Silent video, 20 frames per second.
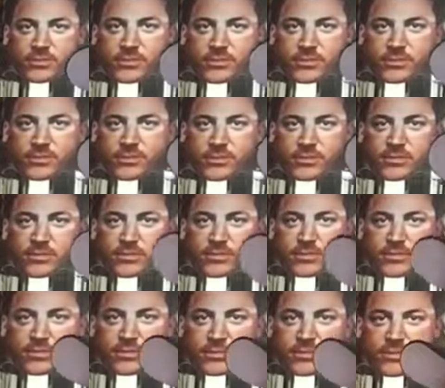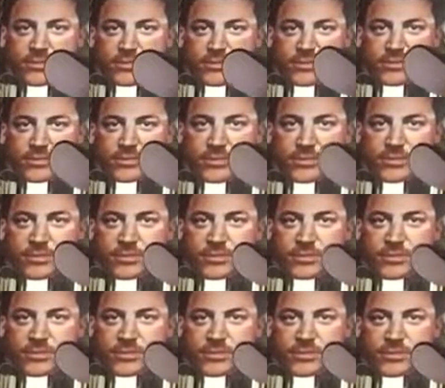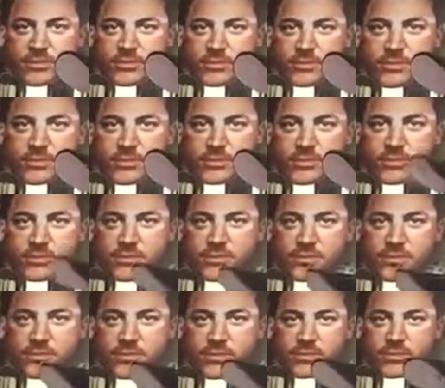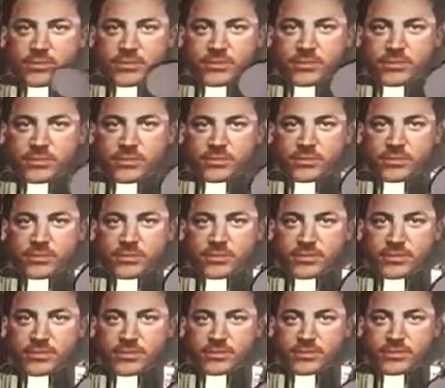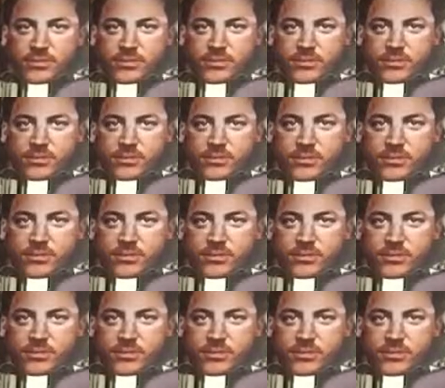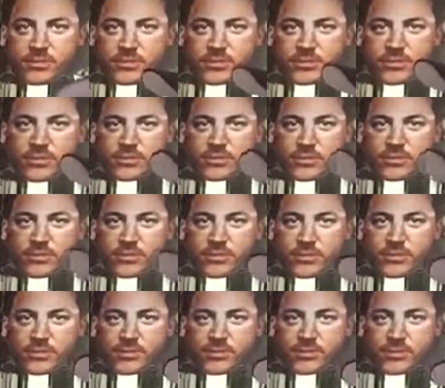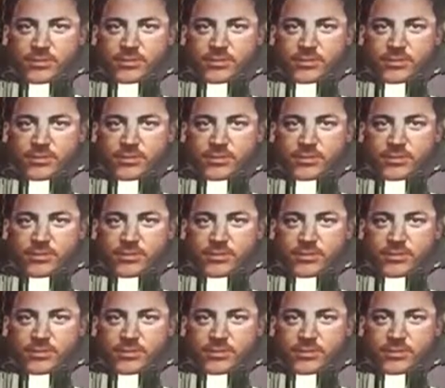No words are spoken by the person on screen.